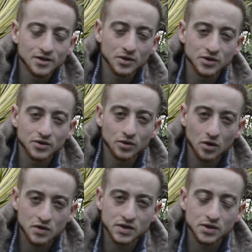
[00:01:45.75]
when you do a
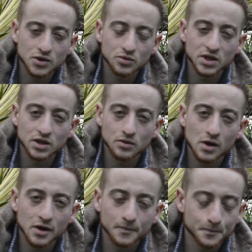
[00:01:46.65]
lot of the social media
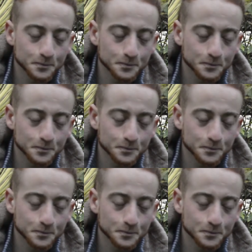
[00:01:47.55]
work.